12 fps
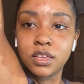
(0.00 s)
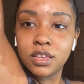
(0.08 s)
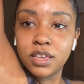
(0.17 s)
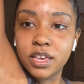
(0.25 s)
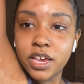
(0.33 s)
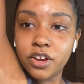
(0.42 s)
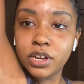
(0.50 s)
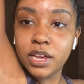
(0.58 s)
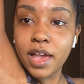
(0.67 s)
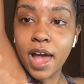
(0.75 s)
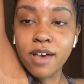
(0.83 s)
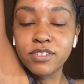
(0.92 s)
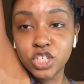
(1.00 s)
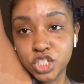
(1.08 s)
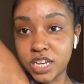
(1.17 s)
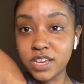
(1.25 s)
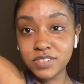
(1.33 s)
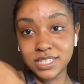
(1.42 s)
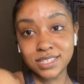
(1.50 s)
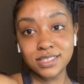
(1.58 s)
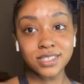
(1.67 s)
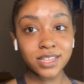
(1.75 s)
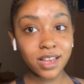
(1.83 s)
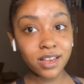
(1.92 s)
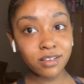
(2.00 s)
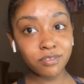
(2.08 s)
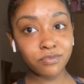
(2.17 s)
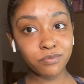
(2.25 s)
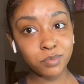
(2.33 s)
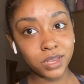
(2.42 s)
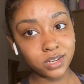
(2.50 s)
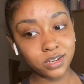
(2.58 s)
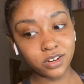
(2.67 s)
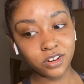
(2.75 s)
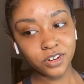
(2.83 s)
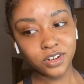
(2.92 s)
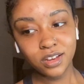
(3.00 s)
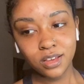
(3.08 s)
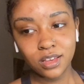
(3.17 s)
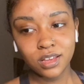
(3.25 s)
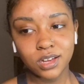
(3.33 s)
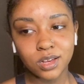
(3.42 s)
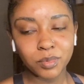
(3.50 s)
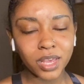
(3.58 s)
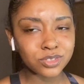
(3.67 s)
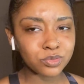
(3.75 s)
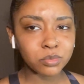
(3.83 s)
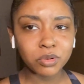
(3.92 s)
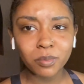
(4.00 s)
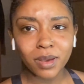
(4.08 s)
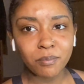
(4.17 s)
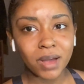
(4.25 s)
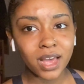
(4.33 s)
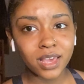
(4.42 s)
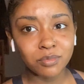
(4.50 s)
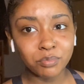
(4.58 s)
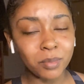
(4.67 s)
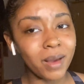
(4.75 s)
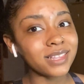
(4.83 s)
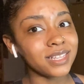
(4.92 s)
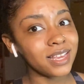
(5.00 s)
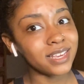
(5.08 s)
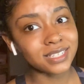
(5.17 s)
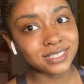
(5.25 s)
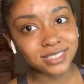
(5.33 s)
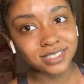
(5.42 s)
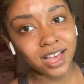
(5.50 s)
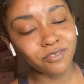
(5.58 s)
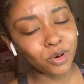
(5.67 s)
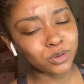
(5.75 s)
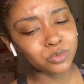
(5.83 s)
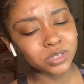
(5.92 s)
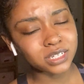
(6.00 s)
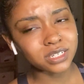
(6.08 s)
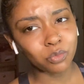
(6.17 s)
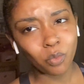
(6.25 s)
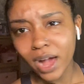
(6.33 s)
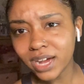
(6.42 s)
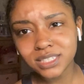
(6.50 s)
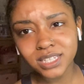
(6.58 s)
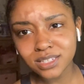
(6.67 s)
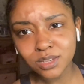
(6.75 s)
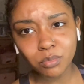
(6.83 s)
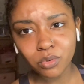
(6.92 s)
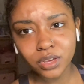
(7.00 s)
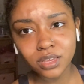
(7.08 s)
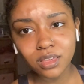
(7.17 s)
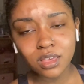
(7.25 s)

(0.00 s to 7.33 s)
Hairy. Haven't shaved since I've been here. It hasn't really been on my mind, but my legs, I've always wanted to wax at some point.